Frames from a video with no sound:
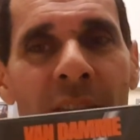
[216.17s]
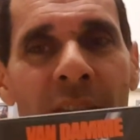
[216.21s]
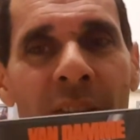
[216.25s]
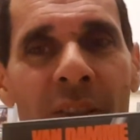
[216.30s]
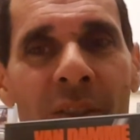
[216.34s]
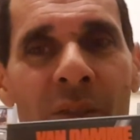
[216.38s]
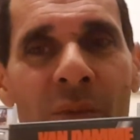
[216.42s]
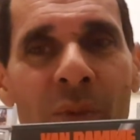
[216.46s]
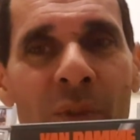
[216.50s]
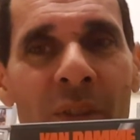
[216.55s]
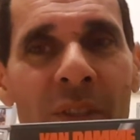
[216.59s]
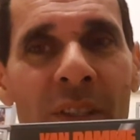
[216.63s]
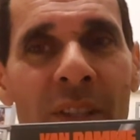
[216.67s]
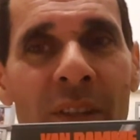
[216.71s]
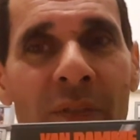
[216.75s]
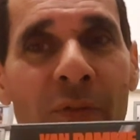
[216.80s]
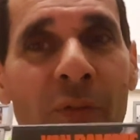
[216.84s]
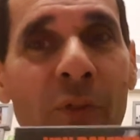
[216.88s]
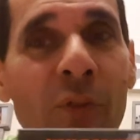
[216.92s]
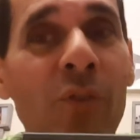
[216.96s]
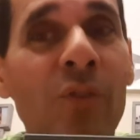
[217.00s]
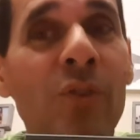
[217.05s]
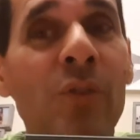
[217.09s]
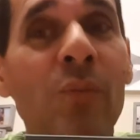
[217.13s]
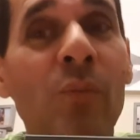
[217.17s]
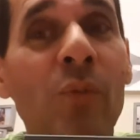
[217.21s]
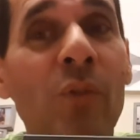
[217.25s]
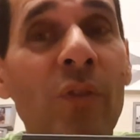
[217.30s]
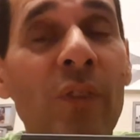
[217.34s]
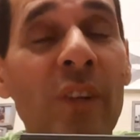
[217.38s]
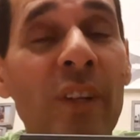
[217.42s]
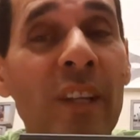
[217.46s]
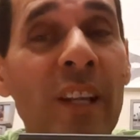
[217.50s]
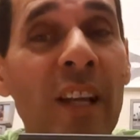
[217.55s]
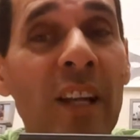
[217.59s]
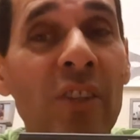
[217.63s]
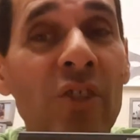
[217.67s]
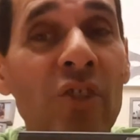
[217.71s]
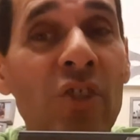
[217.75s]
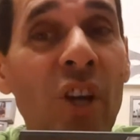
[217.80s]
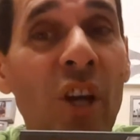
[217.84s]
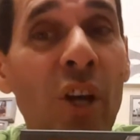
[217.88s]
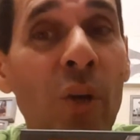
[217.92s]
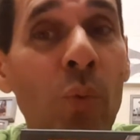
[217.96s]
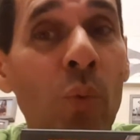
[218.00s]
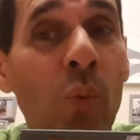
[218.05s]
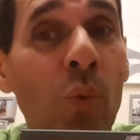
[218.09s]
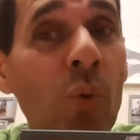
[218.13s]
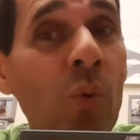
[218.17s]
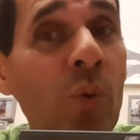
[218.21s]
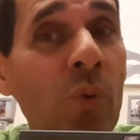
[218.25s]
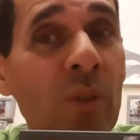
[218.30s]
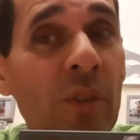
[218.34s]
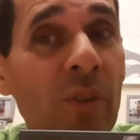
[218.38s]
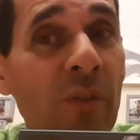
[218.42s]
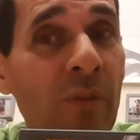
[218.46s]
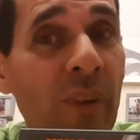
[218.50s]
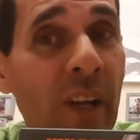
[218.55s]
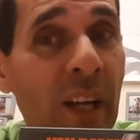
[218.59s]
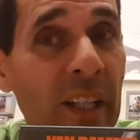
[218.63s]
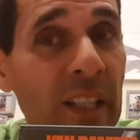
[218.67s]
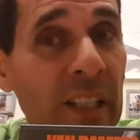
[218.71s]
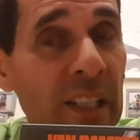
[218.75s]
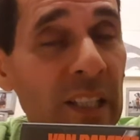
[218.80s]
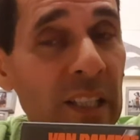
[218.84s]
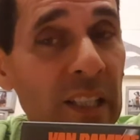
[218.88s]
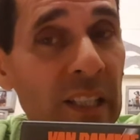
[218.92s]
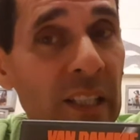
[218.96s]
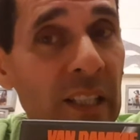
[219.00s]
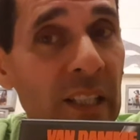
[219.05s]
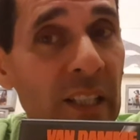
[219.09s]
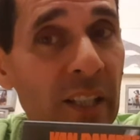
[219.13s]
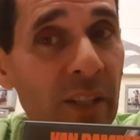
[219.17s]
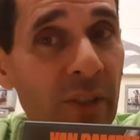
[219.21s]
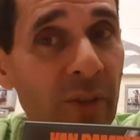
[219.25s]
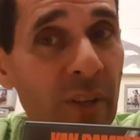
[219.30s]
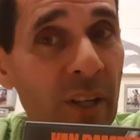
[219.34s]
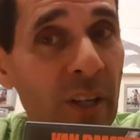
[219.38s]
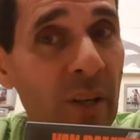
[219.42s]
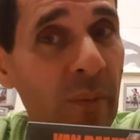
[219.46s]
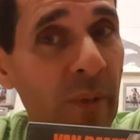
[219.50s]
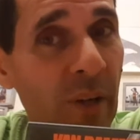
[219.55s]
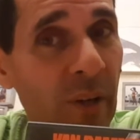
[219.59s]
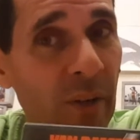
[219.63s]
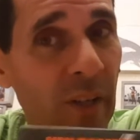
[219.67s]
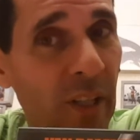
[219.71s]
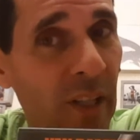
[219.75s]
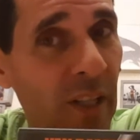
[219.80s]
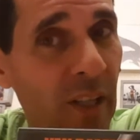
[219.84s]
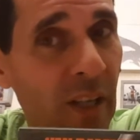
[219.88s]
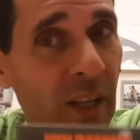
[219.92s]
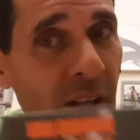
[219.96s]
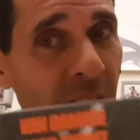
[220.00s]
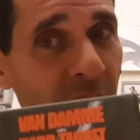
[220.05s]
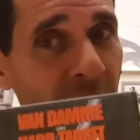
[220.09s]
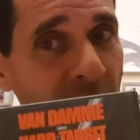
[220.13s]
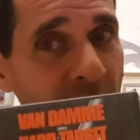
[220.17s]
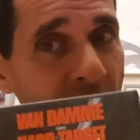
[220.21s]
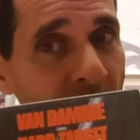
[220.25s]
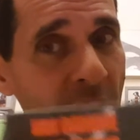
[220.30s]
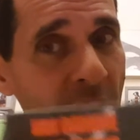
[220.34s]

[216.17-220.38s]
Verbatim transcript: This was the first movie that John Woo directed here in America